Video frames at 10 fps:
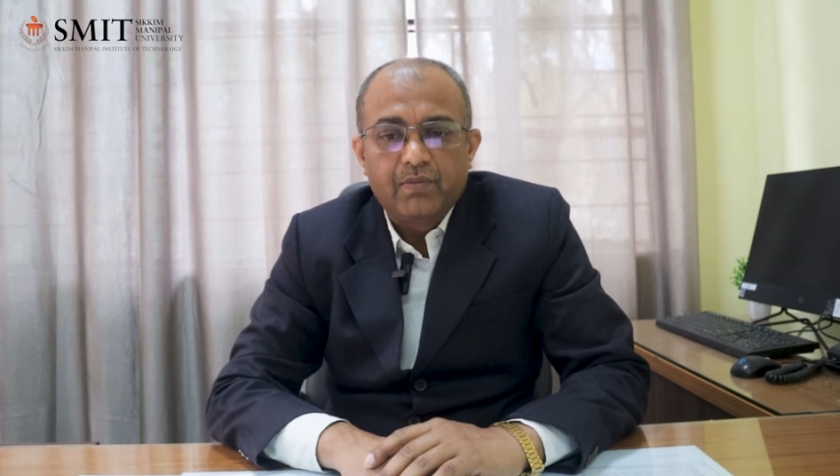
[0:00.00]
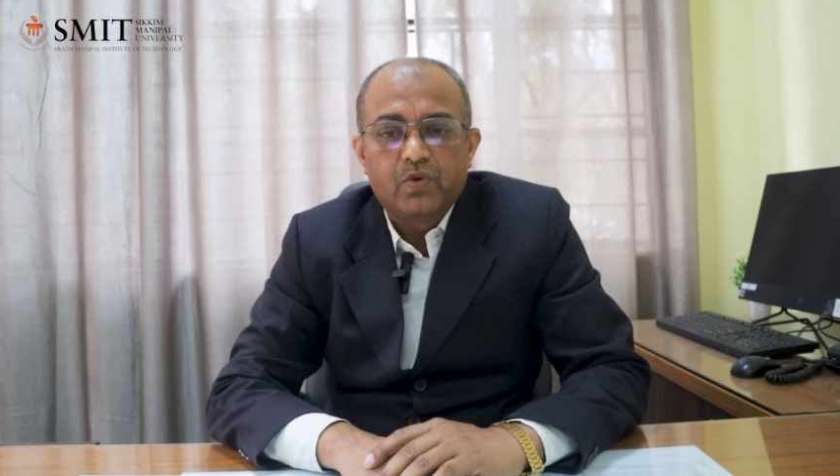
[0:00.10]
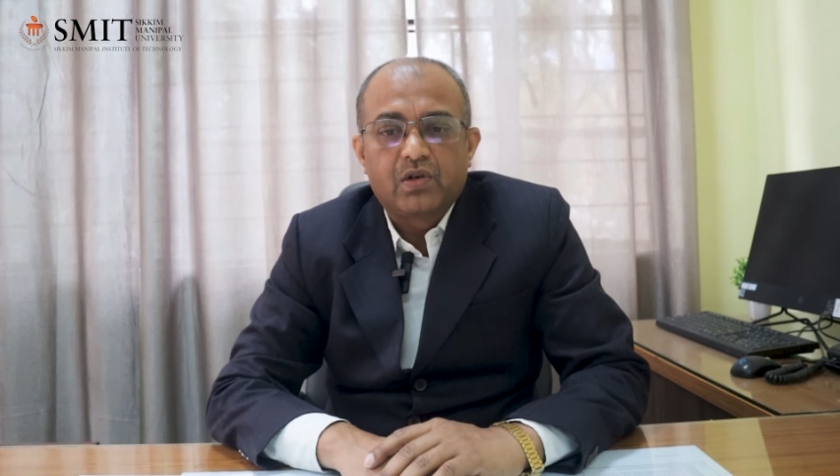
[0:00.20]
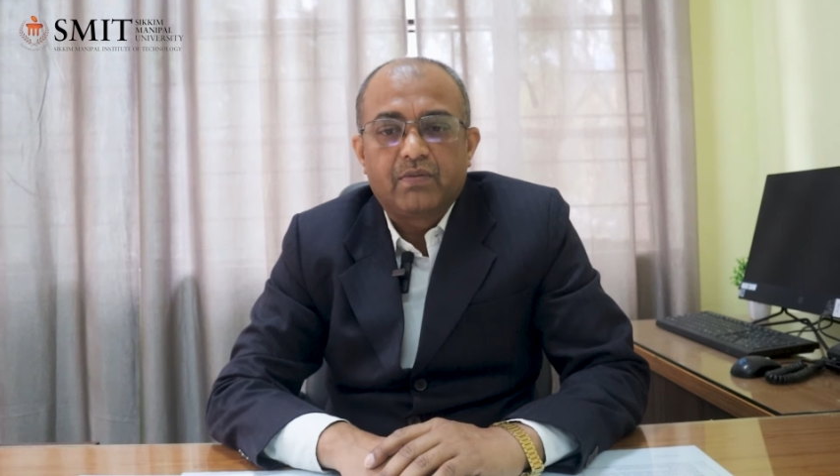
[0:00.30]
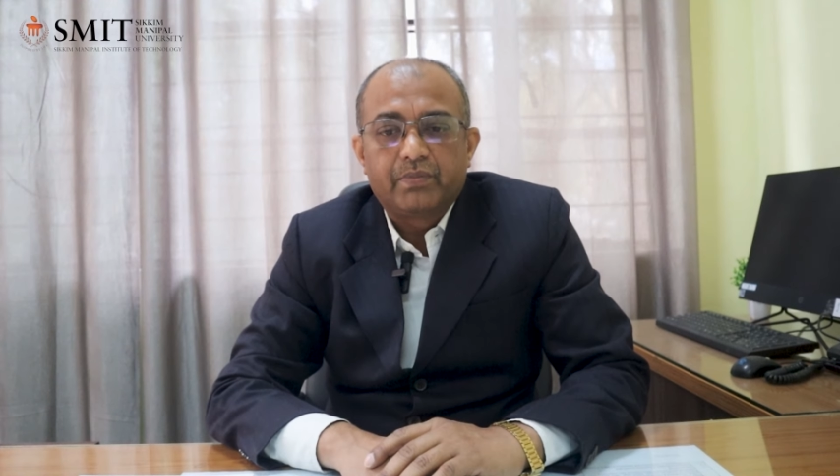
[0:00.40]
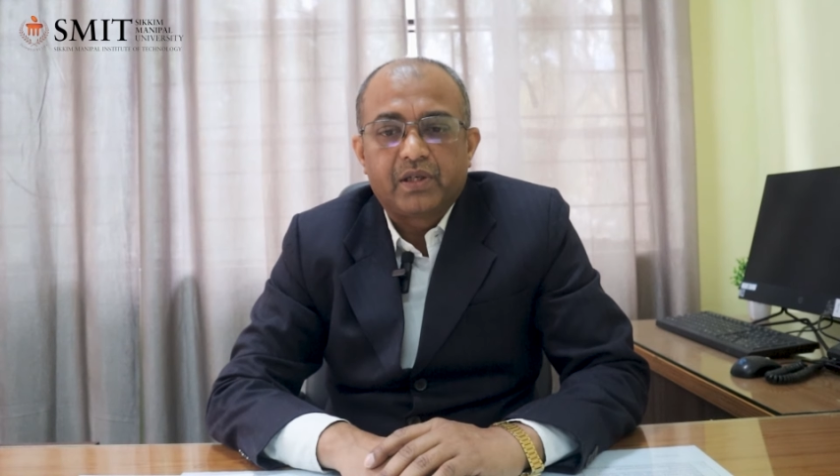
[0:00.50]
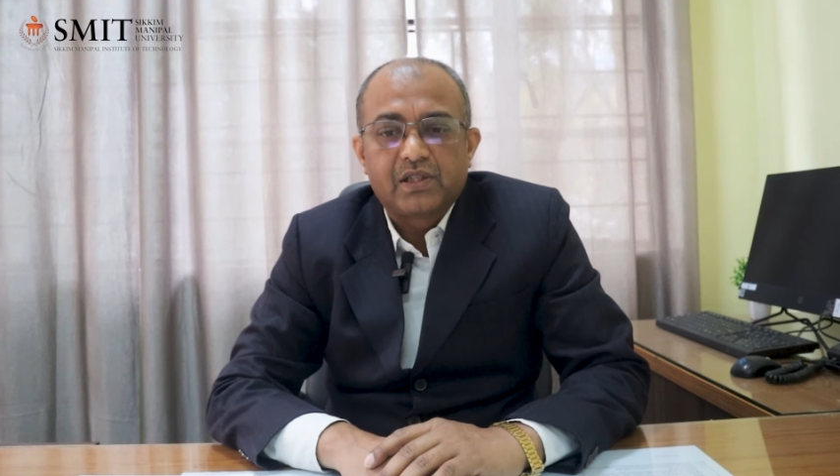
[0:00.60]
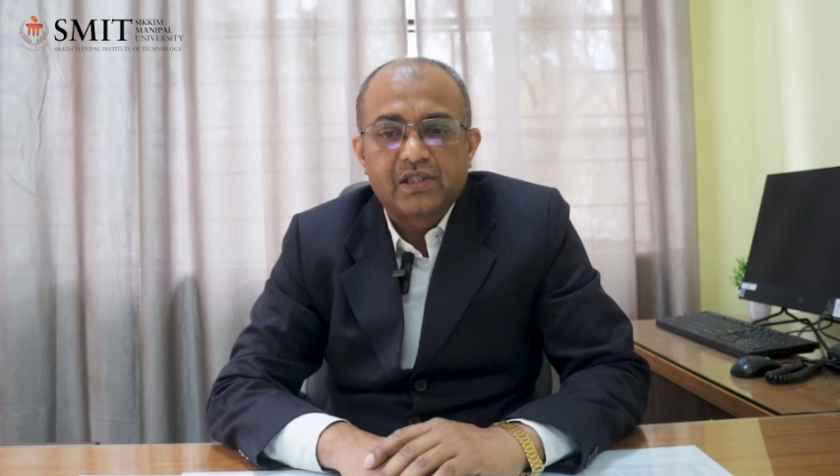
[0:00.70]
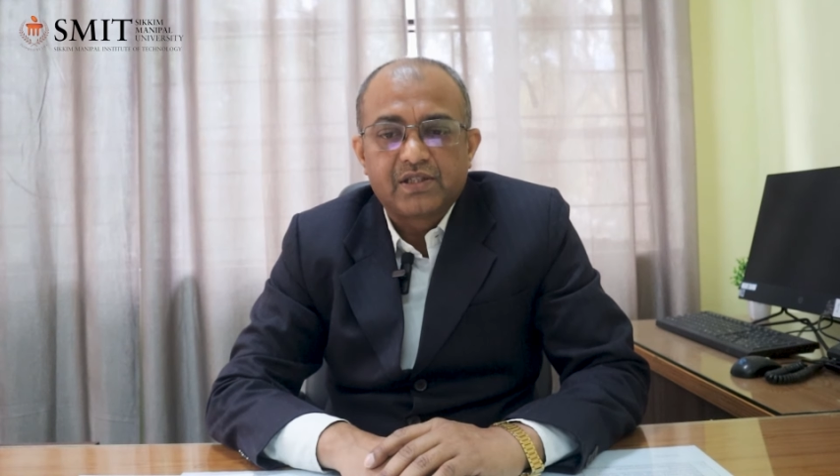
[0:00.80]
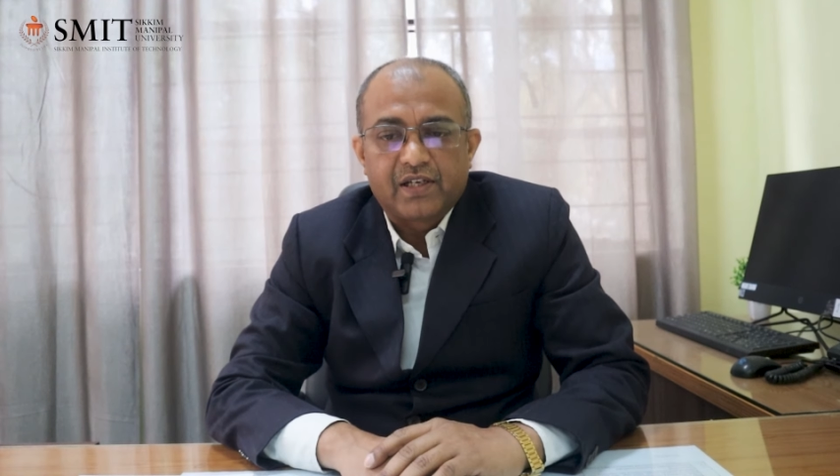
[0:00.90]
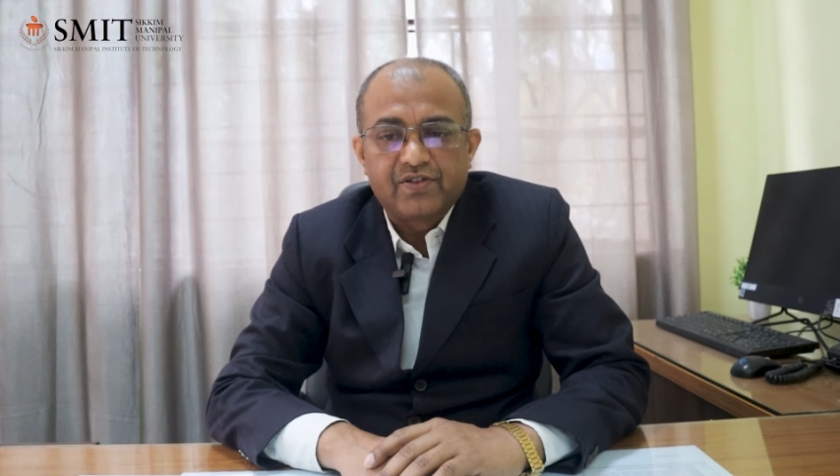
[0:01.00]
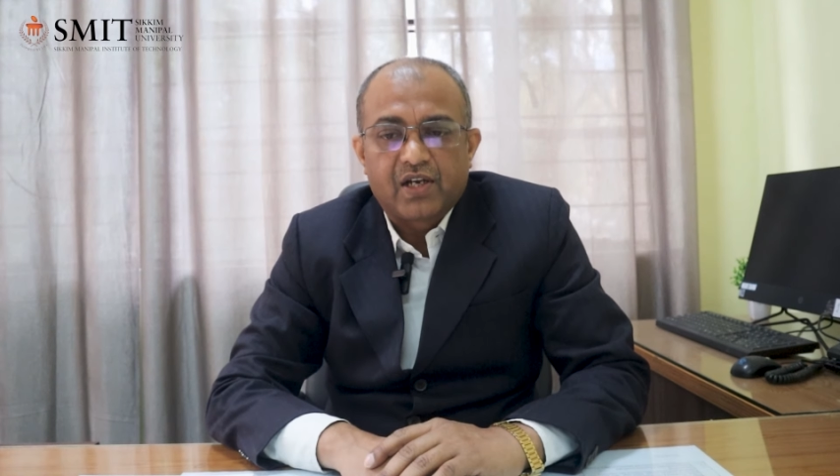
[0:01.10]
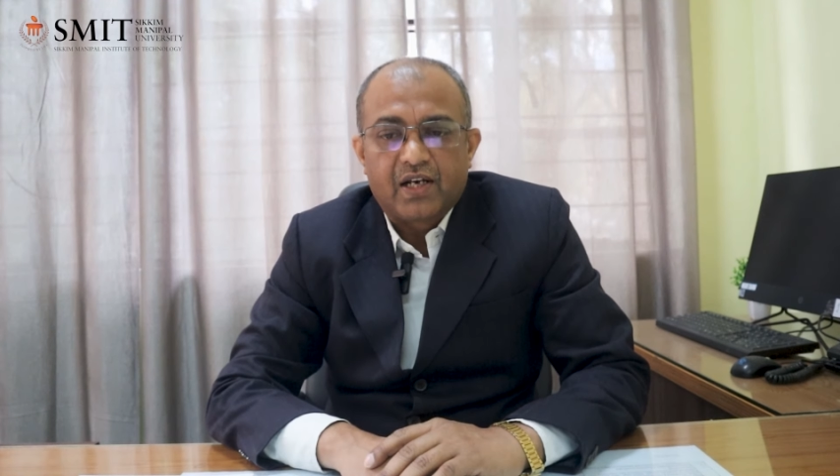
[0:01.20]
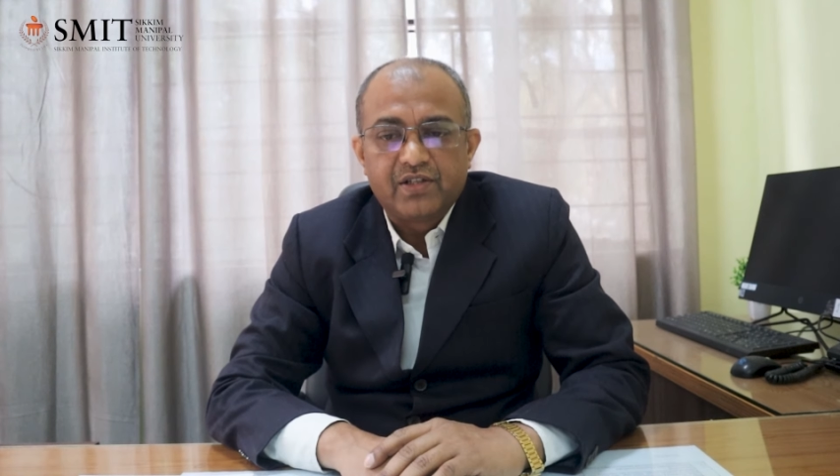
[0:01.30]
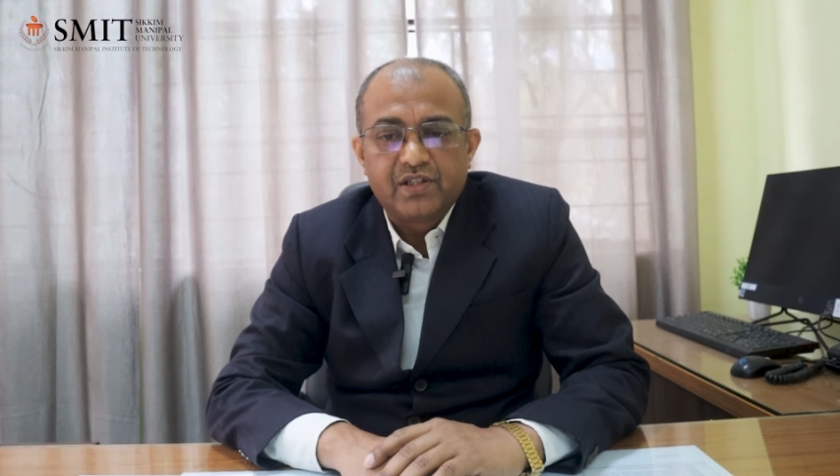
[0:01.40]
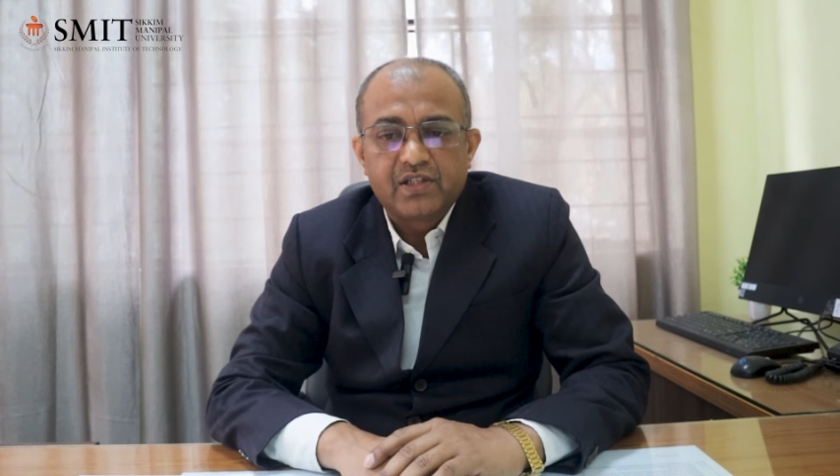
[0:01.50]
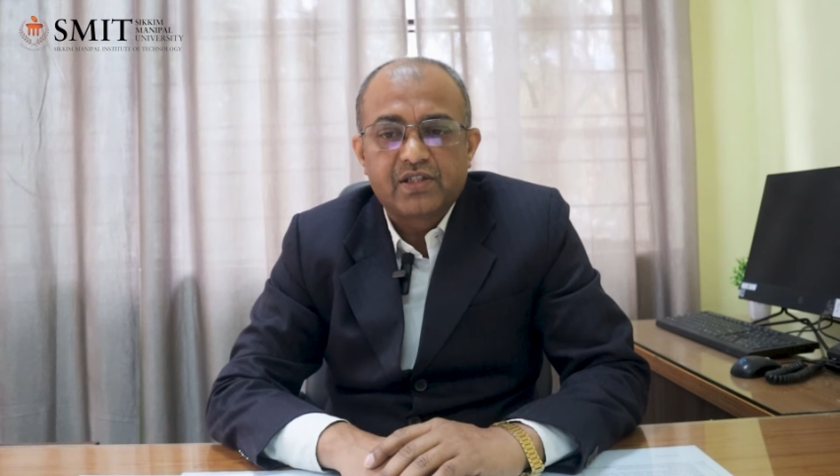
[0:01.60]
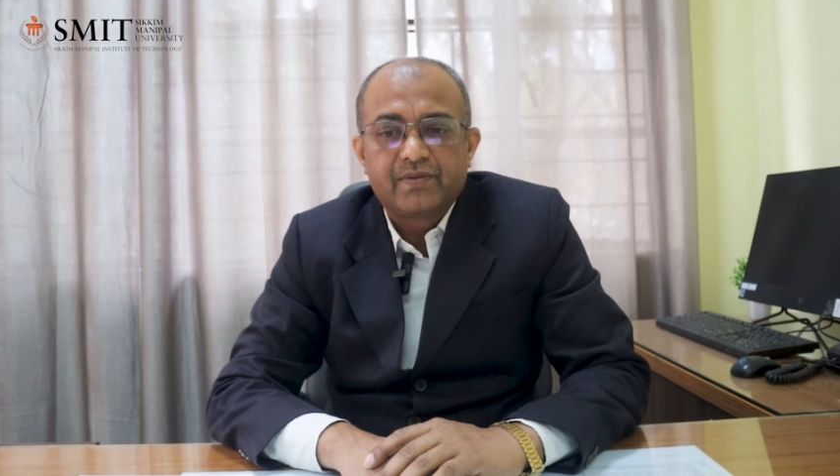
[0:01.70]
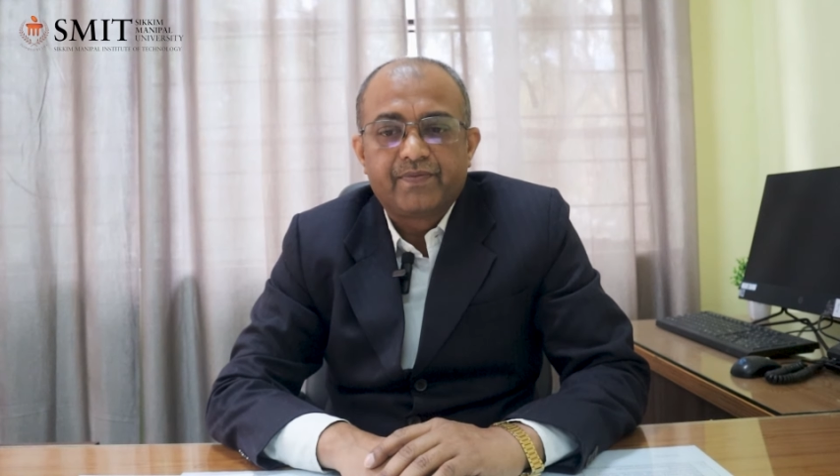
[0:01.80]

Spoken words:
more competitions and challenges